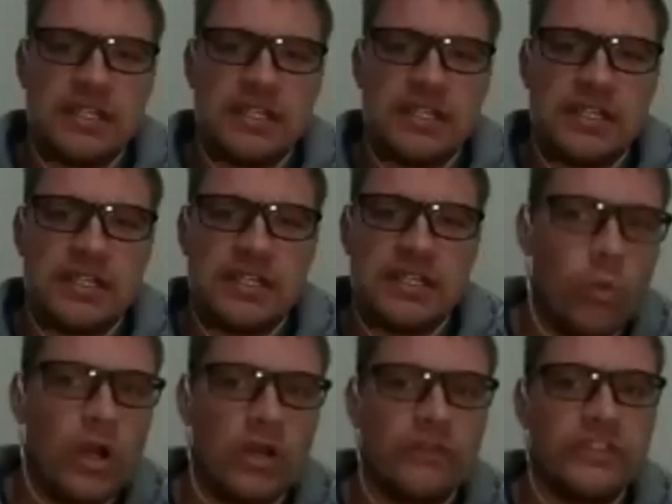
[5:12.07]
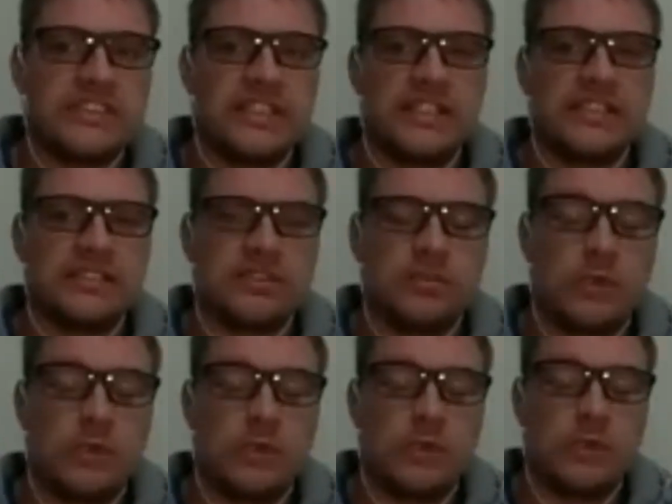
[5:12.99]
one of his sons, one of his
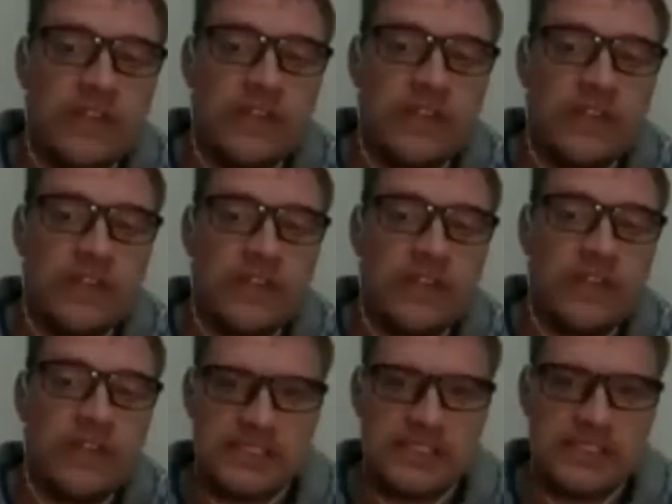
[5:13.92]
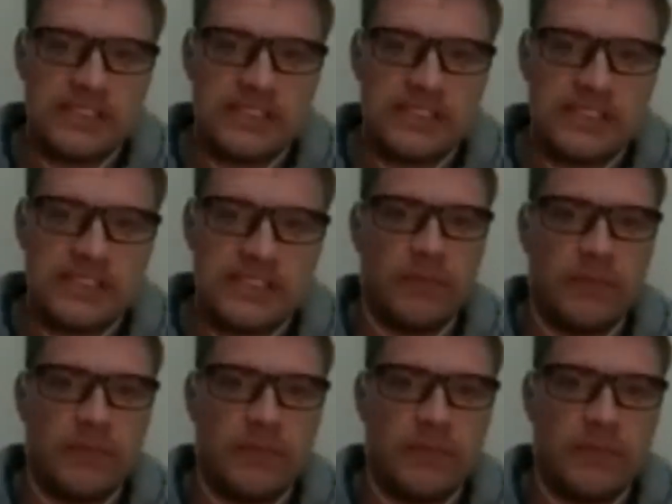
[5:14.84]
favorite sons, didn't come back.